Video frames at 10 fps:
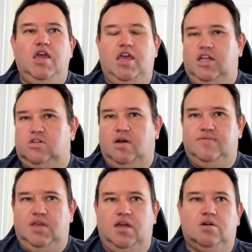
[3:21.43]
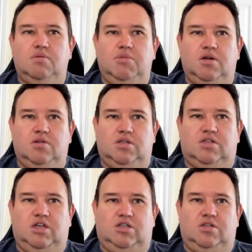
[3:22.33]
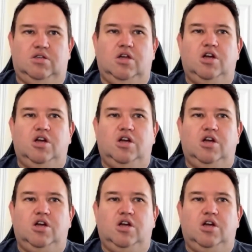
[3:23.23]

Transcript: It drives incremental decisions.